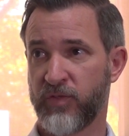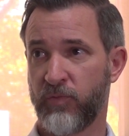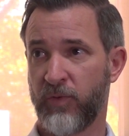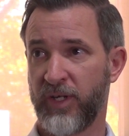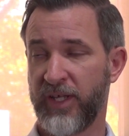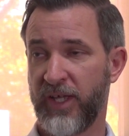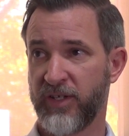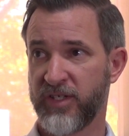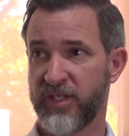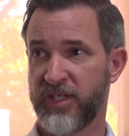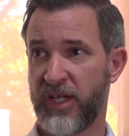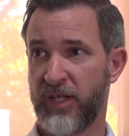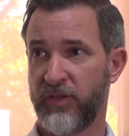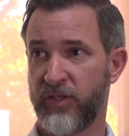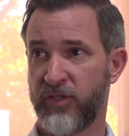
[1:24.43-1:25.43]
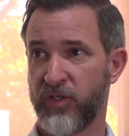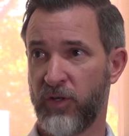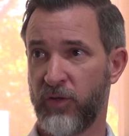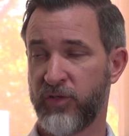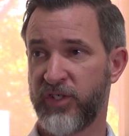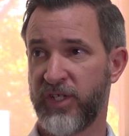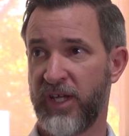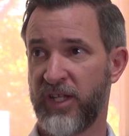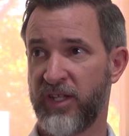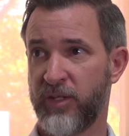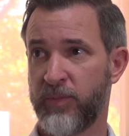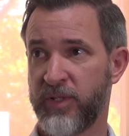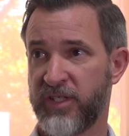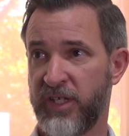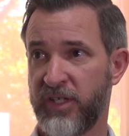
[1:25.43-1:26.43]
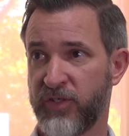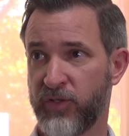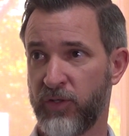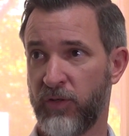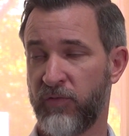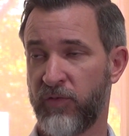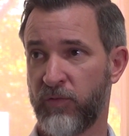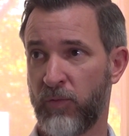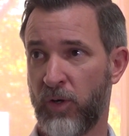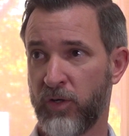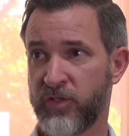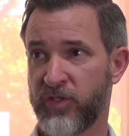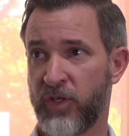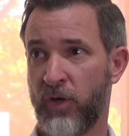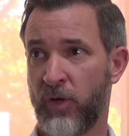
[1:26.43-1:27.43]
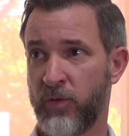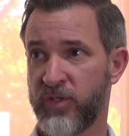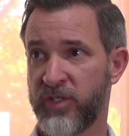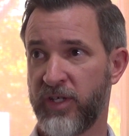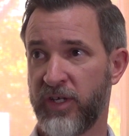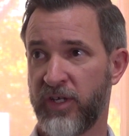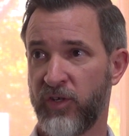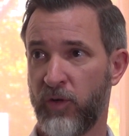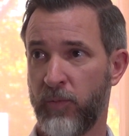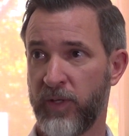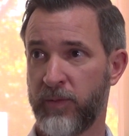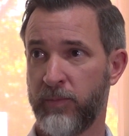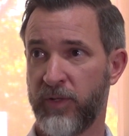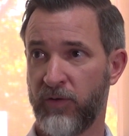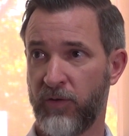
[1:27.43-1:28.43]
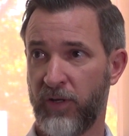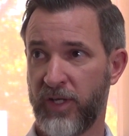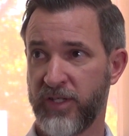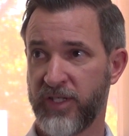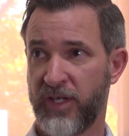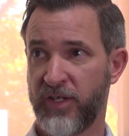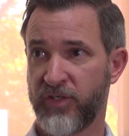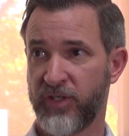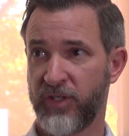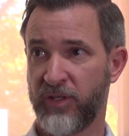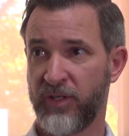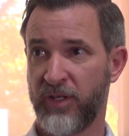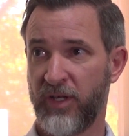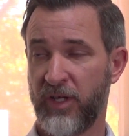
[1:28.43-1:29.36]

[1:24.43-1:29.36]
really understand the geology and the potential of the rock to host economic mineralisation.